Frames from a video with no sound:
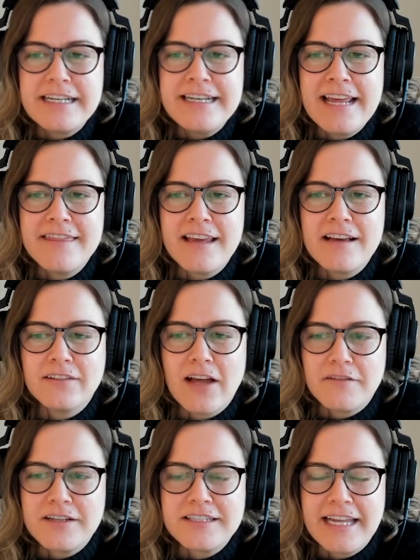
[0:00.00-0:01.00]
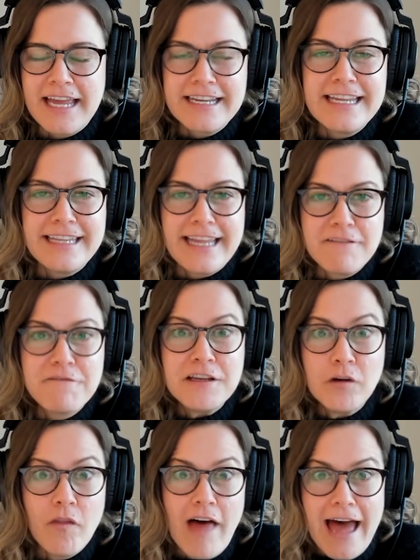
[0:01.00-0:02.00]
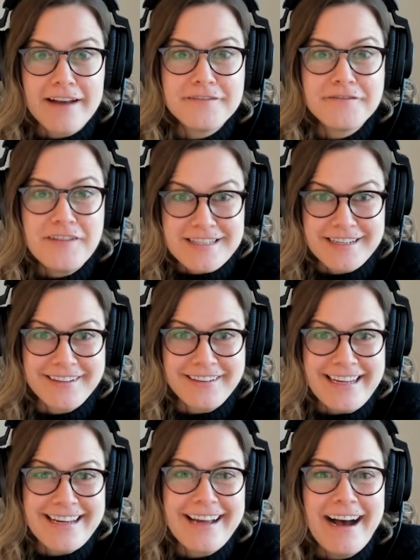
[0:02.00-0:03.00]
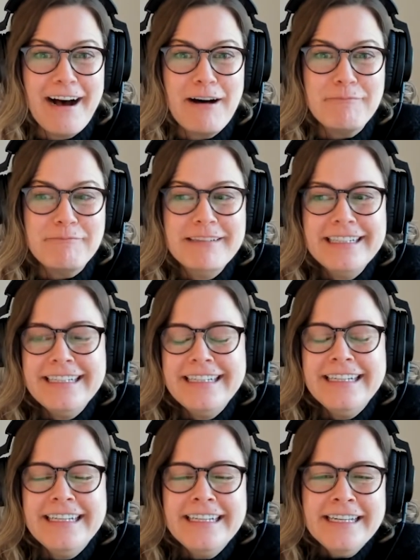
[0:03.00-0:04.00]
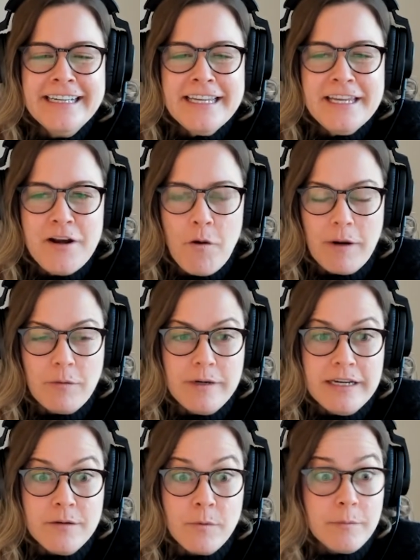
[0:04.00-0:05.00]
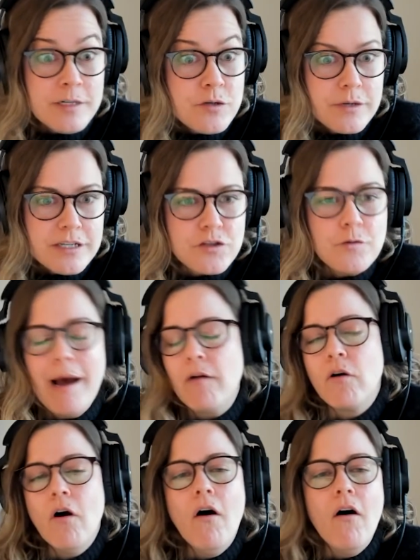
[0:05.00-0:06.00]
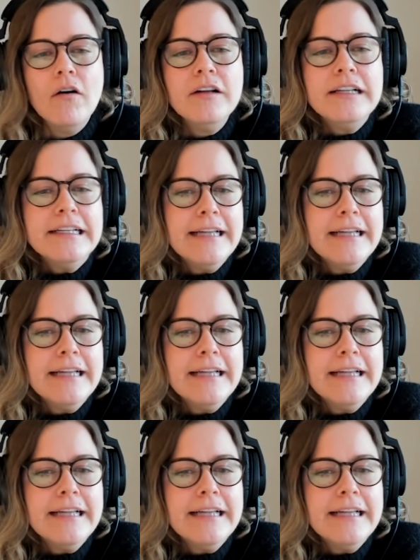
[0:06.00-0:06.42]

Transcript: And I think a lot of us, again, can like feel that physically, when we do consume alcohol.